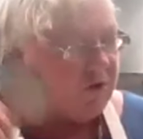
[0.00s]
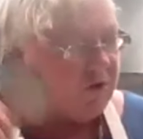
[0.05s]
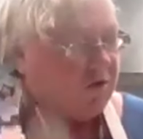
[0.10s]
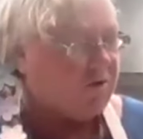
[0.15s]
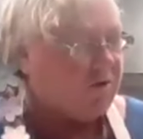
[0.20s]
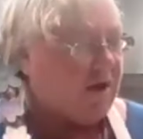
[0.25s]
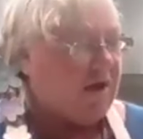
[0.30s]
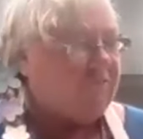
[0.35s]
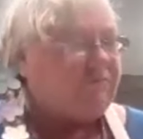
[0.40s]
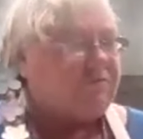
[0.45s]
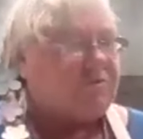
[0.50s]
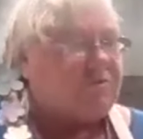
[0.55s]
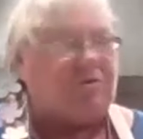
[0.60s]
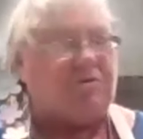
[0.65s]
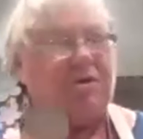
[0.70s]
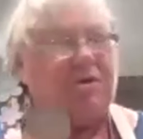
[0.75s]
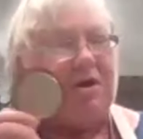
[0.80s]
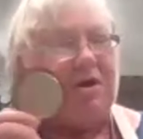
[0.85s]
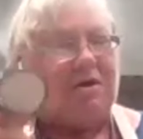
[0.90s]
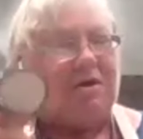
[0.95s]
crafts out
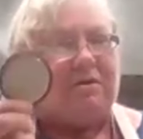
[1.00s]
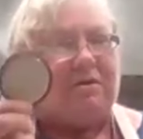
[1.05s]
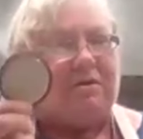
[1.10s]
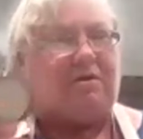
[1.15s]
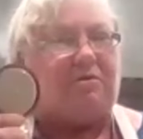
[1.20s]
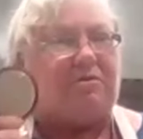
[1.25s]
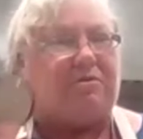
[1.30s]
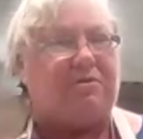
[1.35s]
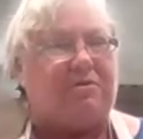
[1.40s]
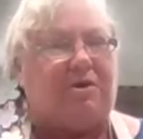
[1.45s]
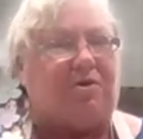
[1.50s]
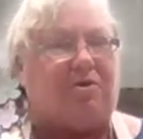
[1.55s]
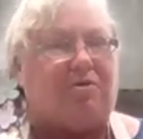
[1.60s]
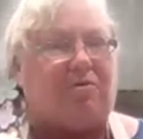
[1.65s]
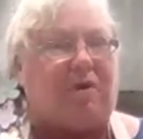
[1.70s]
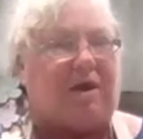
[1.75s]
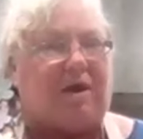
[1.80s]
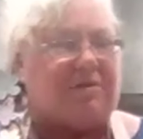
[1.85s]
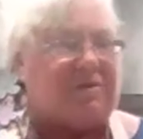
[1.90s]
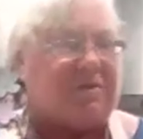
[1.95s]
of too. So if you're a
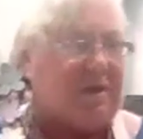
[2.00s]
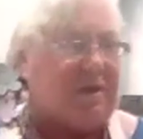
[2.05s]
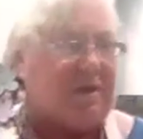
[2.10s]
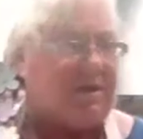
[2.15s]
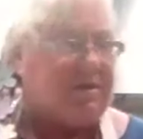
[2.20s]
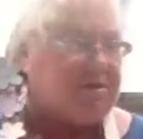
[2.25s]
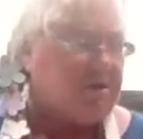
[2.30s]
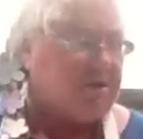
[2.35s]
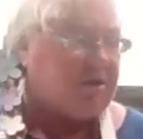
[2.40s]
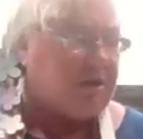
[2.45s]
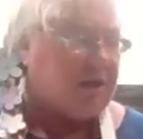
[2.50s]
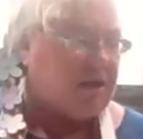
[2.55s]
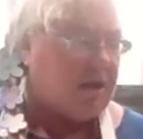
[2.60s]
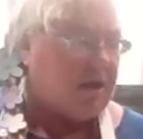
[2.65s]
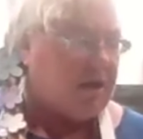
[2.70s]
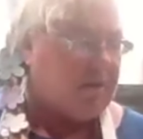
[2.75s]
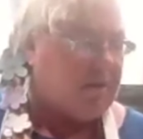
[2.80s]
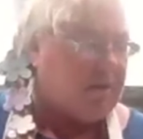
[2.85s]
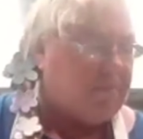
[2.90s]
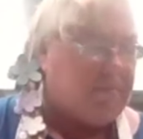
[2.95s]
crafter, they're, they're
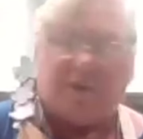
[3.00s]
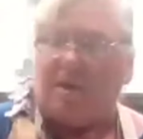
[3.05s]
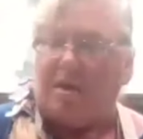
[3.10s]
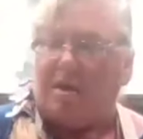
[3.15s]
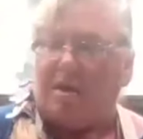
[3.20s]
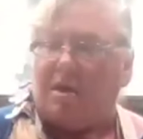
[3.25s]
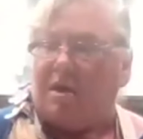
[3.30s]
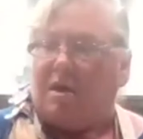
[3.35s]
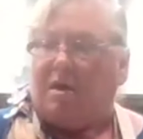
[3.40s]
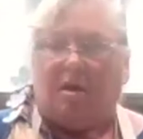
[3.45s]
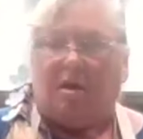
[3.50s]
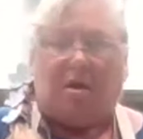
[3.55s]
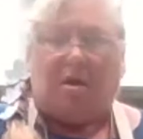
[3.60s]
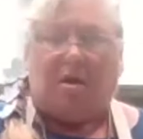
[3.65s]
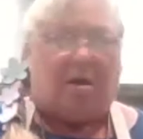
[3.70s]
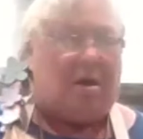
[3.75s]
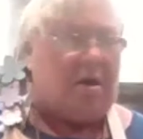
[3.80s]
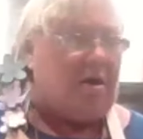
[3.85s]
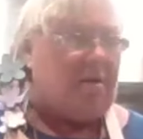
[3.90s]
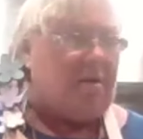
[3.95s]
a great thing to
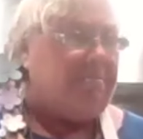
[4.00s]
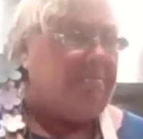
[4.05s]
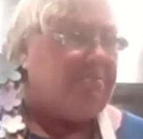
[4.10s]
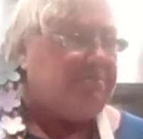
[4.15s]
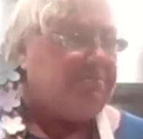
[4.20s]
use.